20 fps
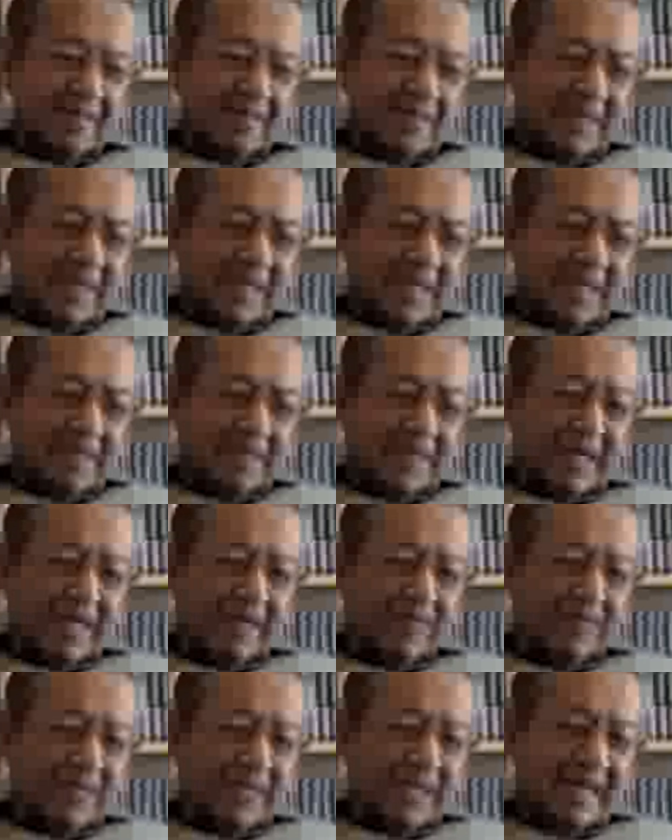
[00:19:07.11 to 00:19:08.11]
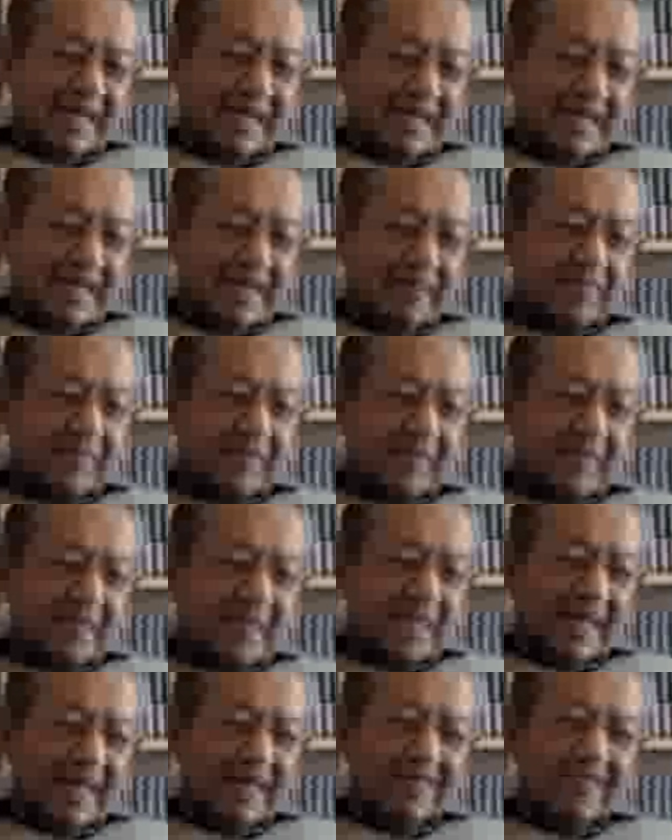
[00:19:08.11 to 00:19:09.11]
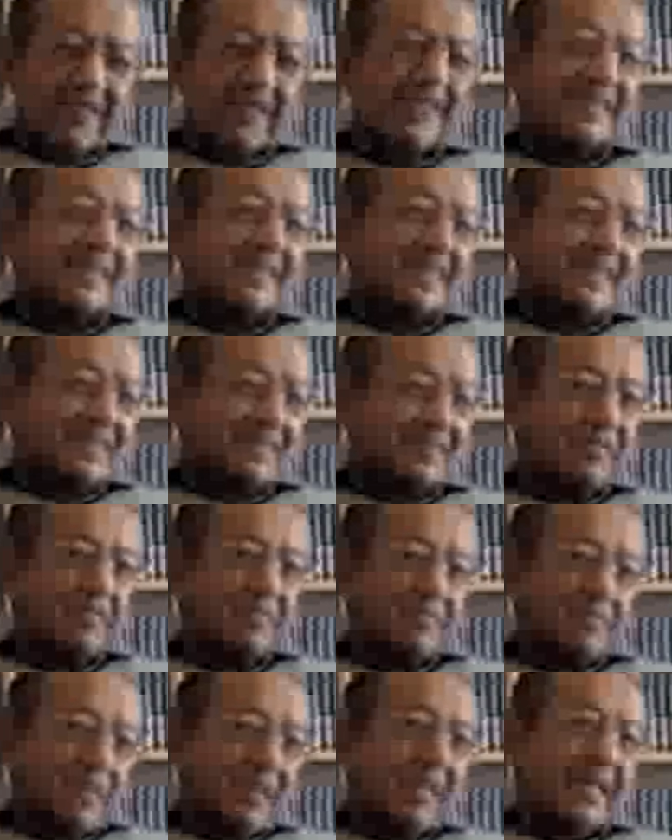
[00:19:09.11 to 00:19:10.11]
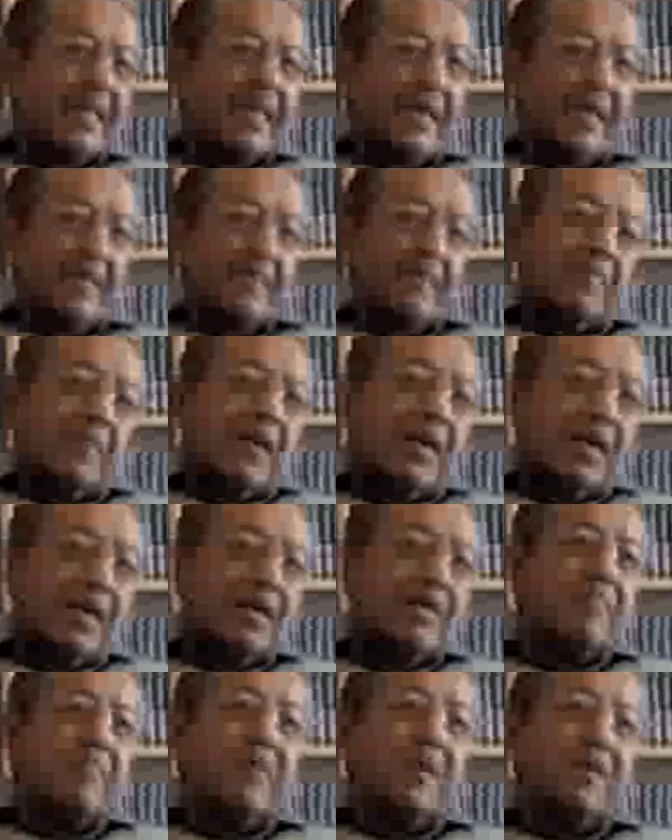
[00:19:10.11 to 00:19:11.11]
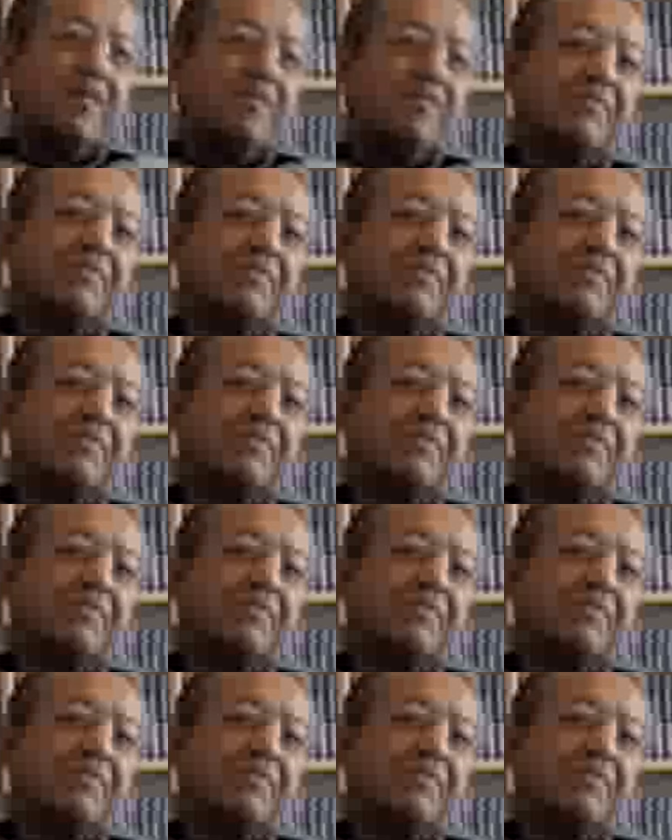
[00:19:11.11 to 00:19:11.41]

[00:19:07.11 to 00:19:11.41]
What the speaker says: But then we examined the advice given by the IMF.